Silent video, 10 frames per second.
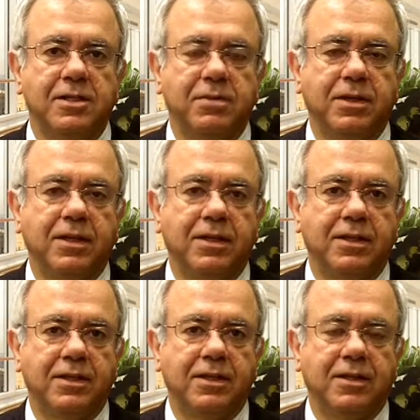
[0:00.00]

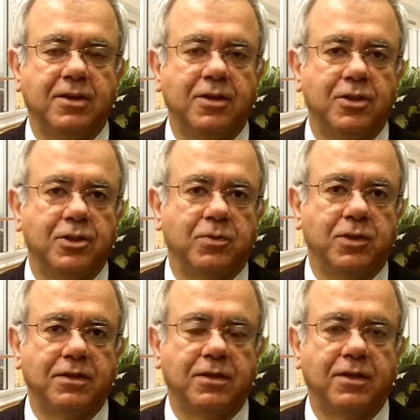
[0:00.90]
Typically, the cause
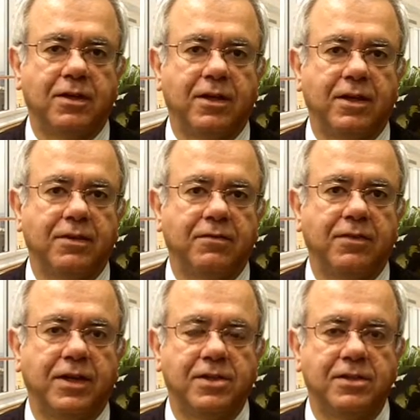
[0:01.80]
was a chronic
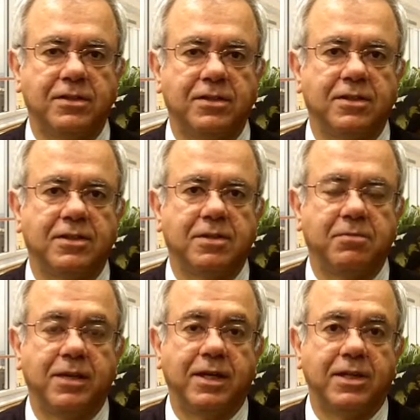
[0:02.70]
infection, such as
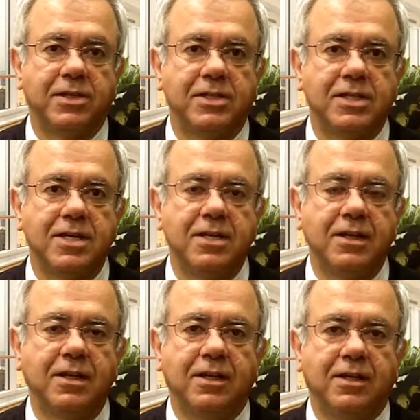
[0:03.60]
hepatitis
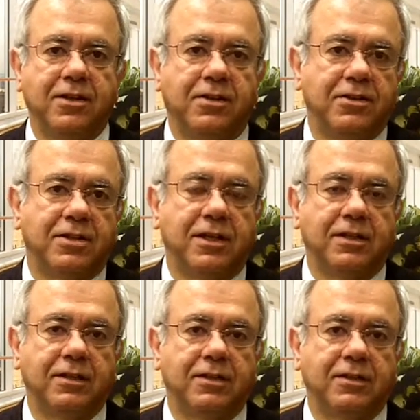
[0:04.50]
C, that
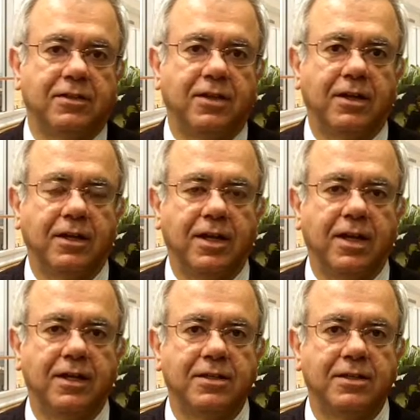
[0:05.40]
resulted in chronic
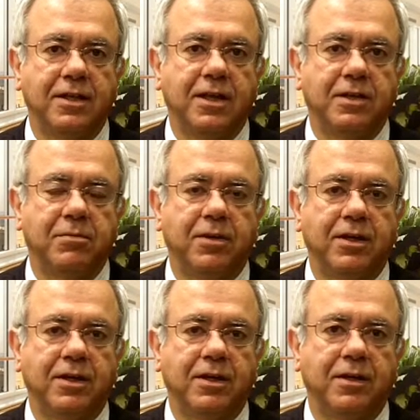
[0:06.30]

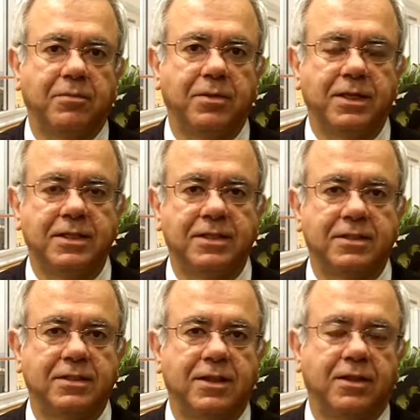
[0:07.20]
antigen-antibody
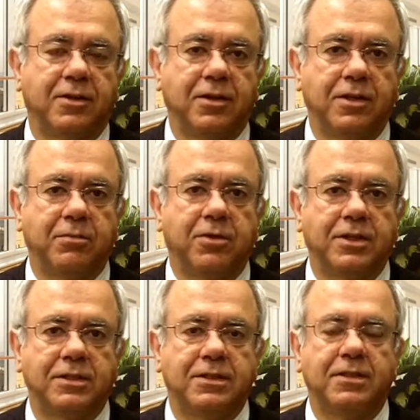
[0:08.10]
complexes that got
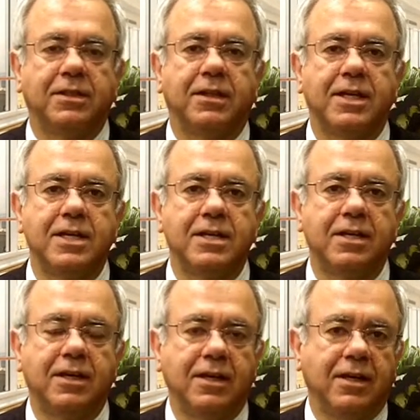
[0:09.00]
deposited in the
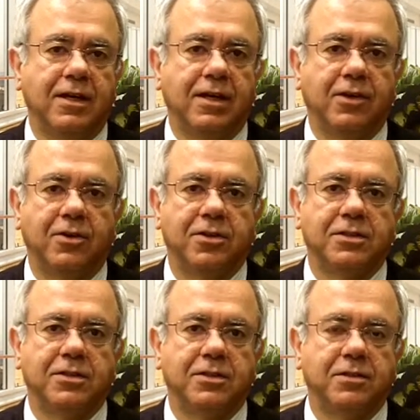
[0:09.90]
kidney and
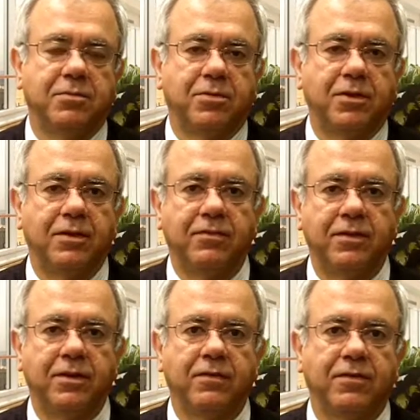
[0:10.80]
caused a
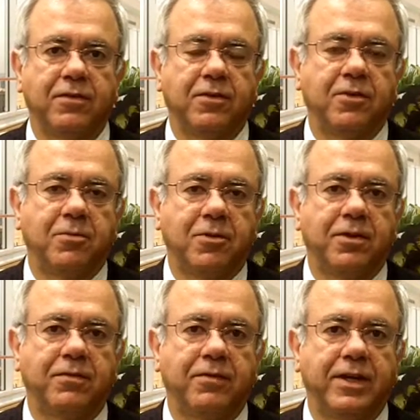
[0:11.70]
proliferative
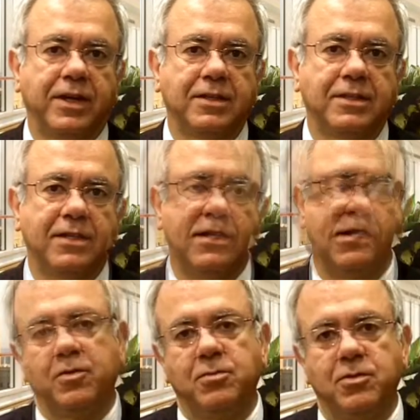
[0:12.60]
glomerulonephritis. Now,
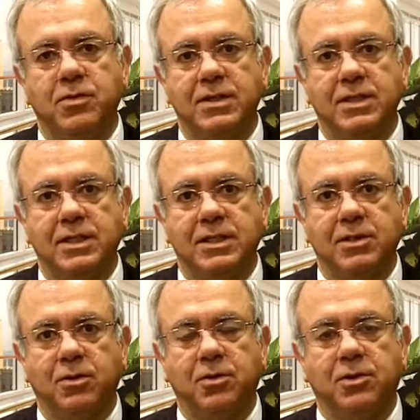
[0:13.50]
autoimmune
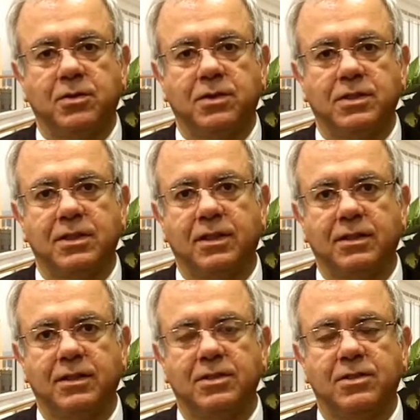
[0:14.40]
diseases also
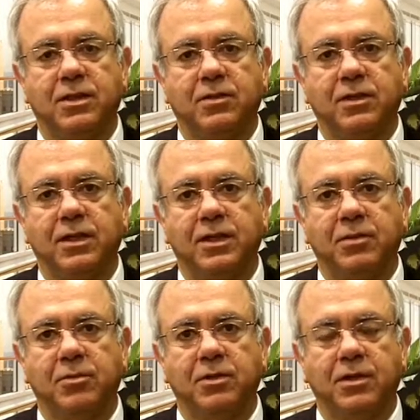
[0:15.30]
result in
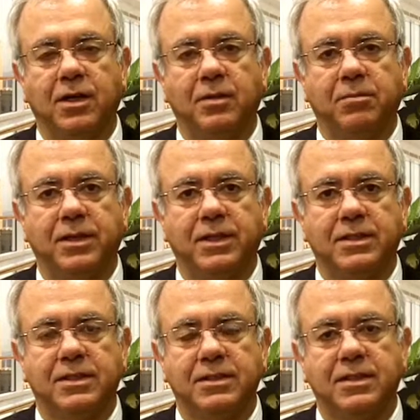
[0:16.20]
circulating immune
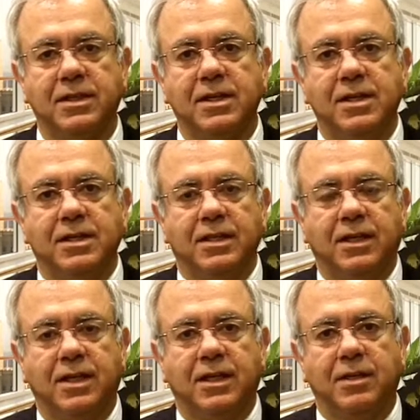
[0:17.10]
complexes
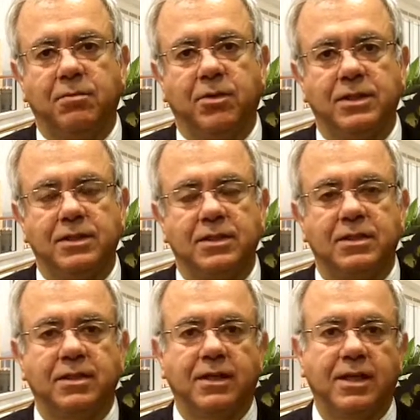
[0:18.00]
that get
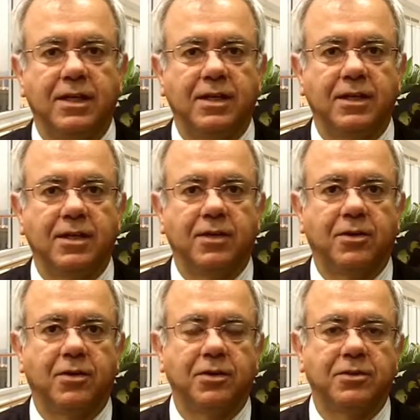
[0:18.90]
deposited in the kidney
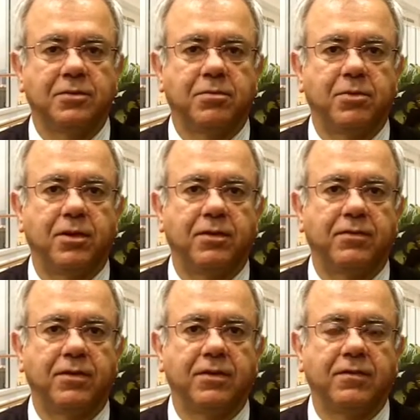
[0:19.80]
and cause a
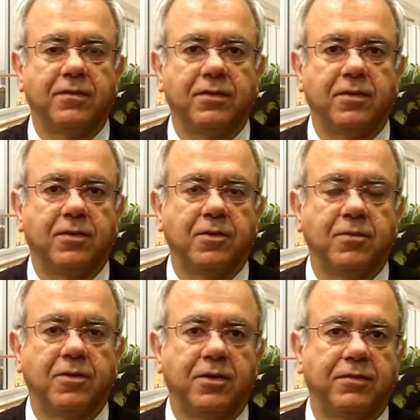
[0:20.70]
proliferative
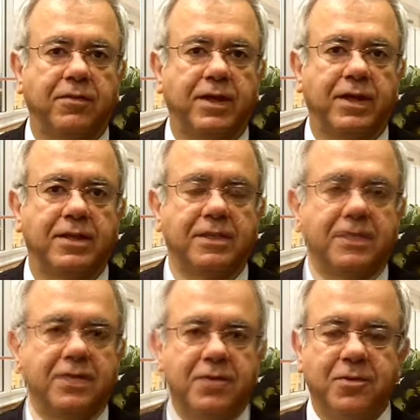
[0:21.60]
glomerulonephritis.
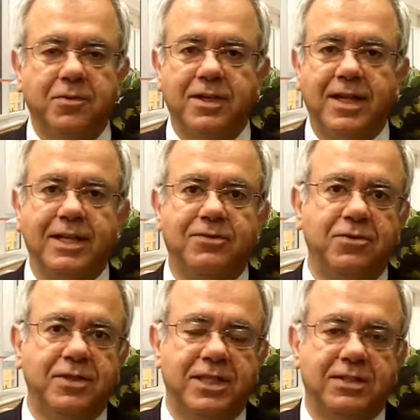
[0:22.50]
Over the last
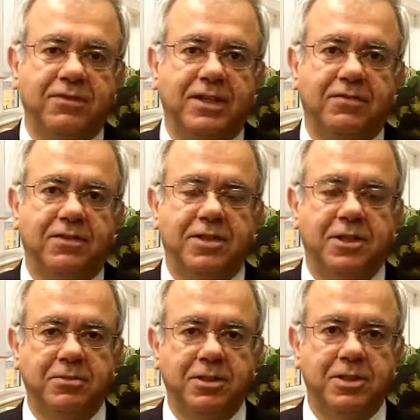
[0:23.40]
few years, we have
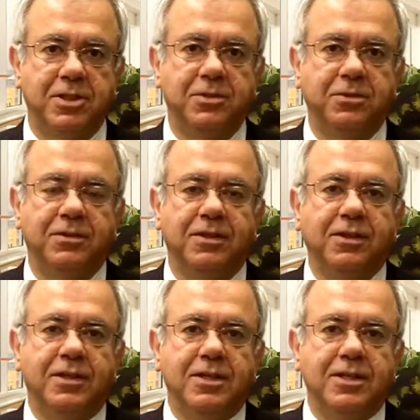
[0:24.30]
determined two
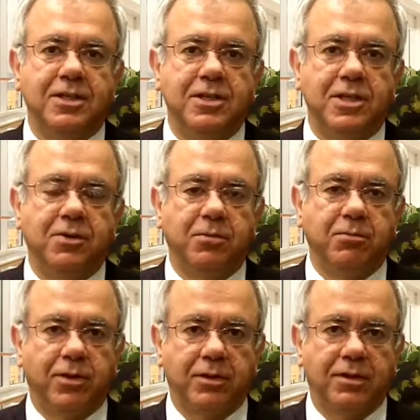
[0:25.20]
new
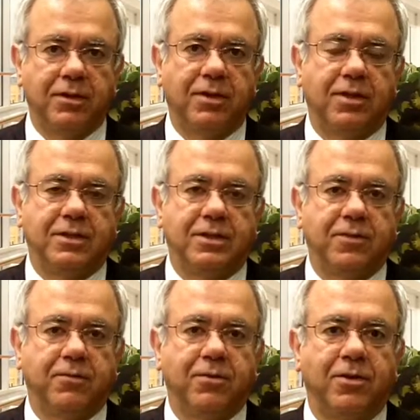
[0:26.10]
important causes
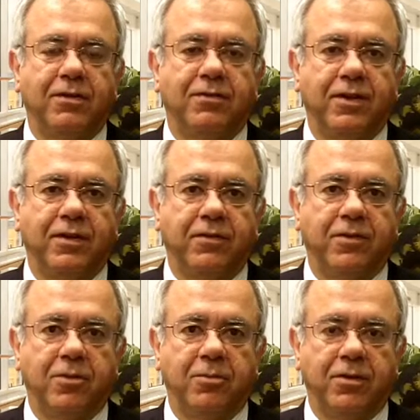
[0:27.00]
of proliferative
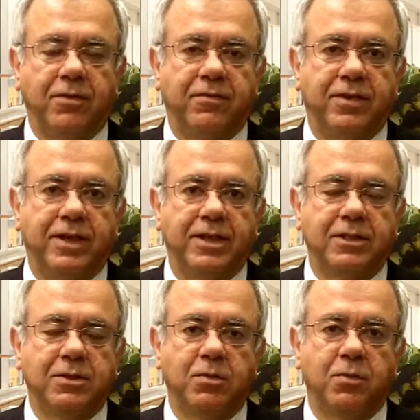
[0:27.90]

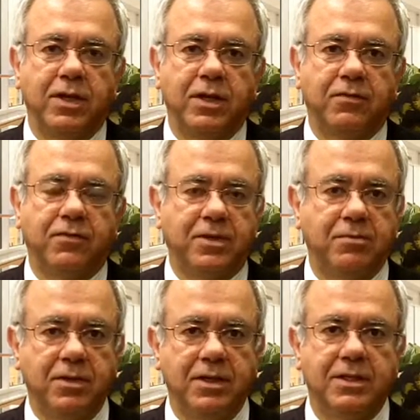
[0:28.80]
glomerulonephritis. One of
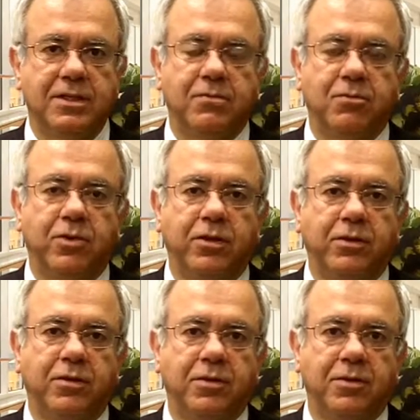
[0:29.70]
them is
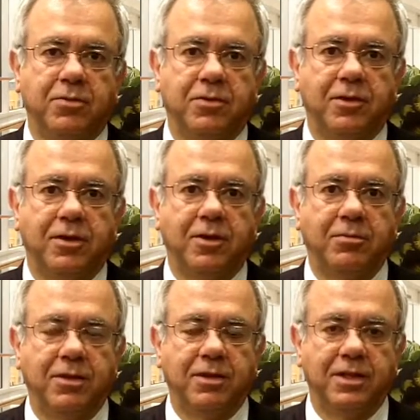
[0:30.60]
monoclonal
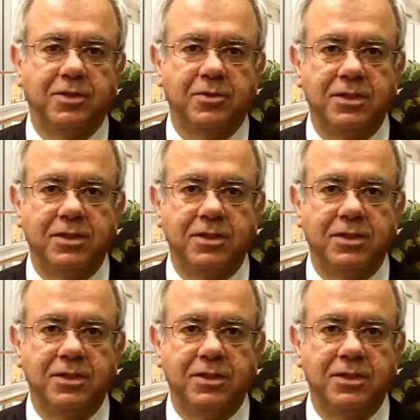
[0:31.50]
immunoglobulin